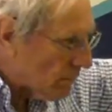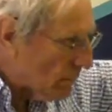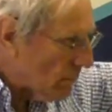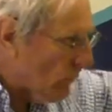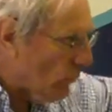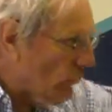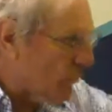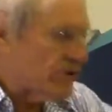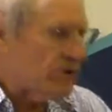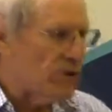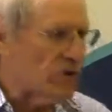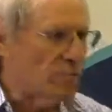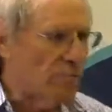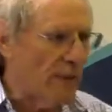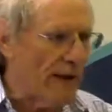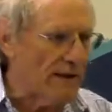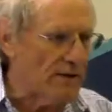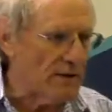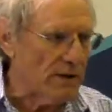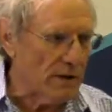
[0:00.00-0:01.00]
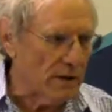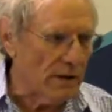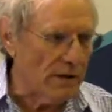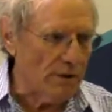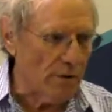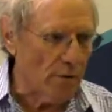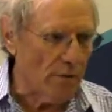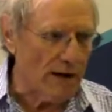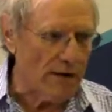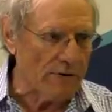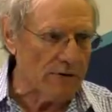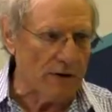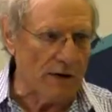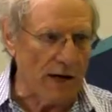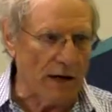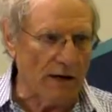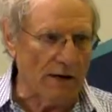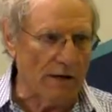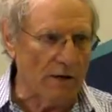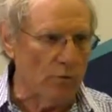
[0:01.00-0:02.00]
which is basically the
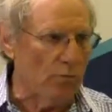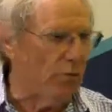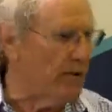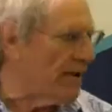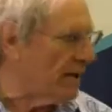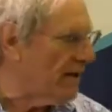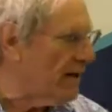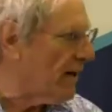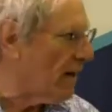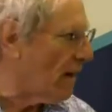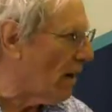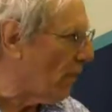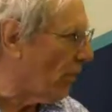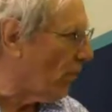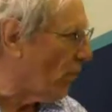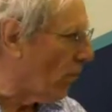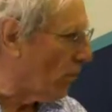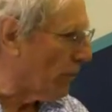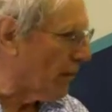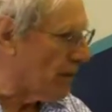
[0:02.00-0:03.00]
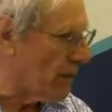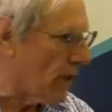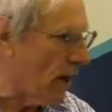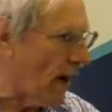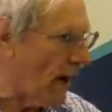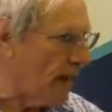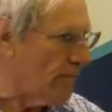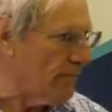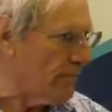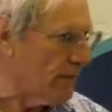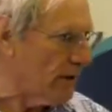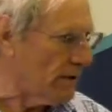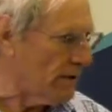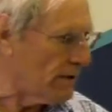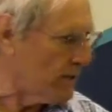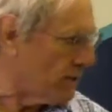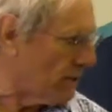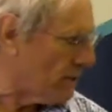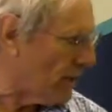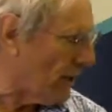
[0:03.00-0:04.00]
rationality we think of all the time, that is
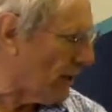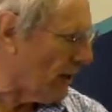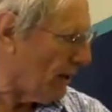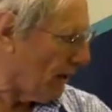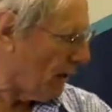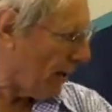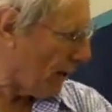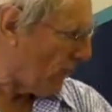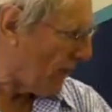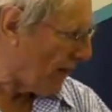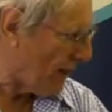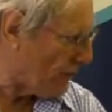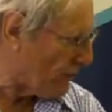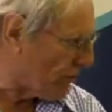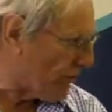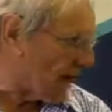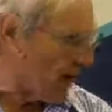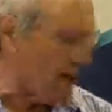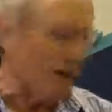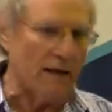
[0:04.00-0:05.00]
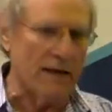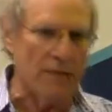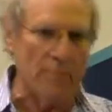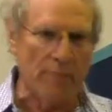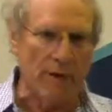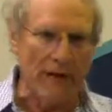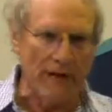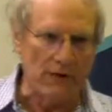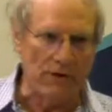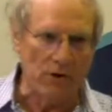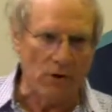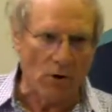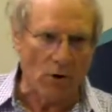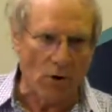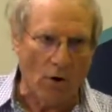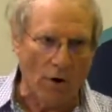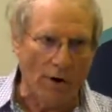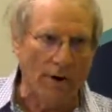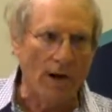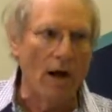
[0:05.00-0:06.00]
to say, a rationality based
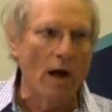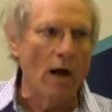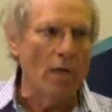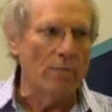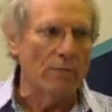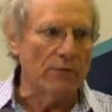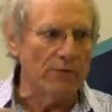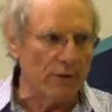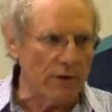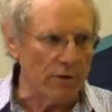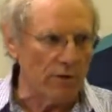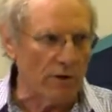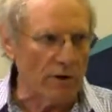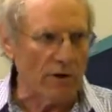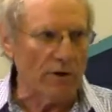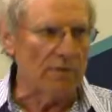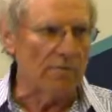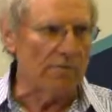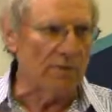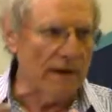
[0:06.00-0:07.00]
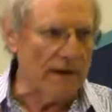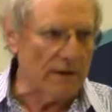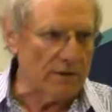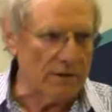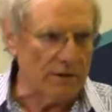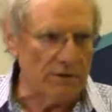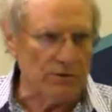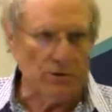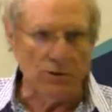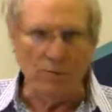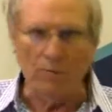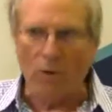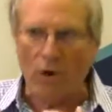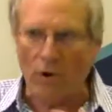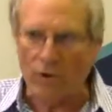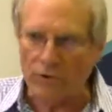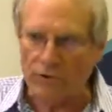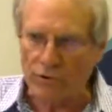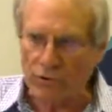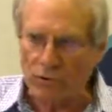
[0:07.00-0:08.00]
on material advantage and
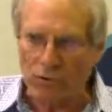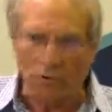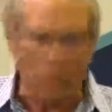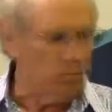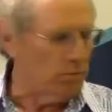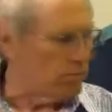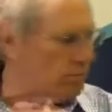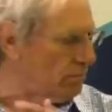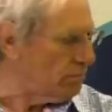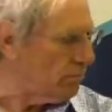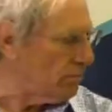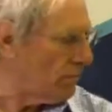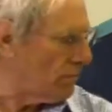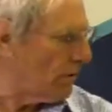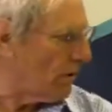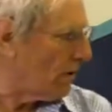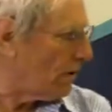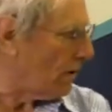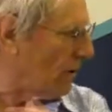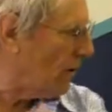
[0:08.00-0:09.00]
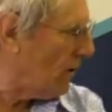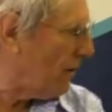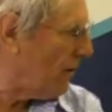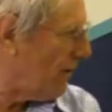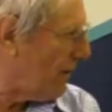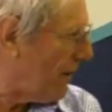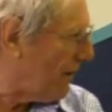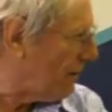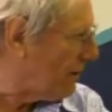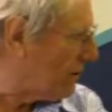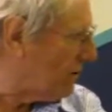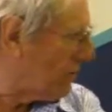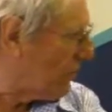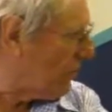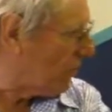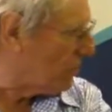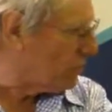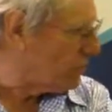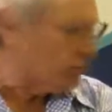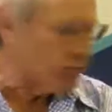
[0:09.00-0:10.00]
marginal advantage,
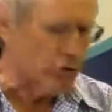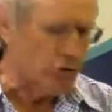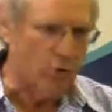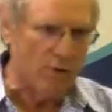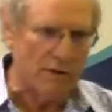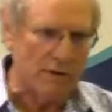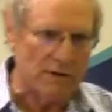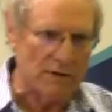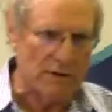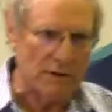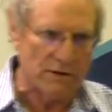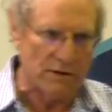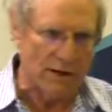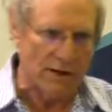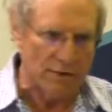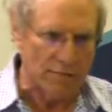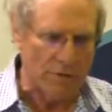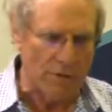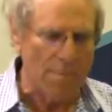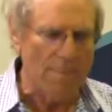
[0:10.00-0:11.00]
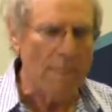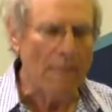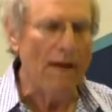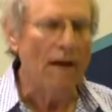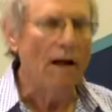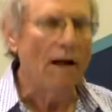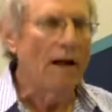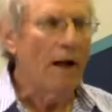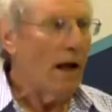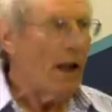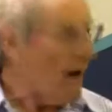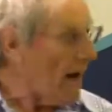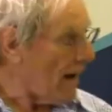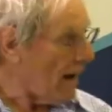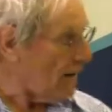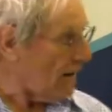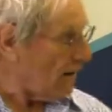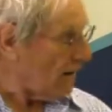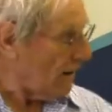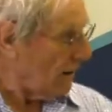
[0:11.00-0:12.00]
marginal choice, etc.
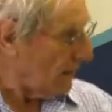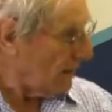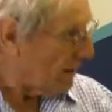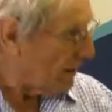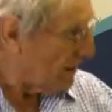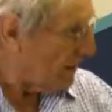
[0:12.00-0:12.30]
And the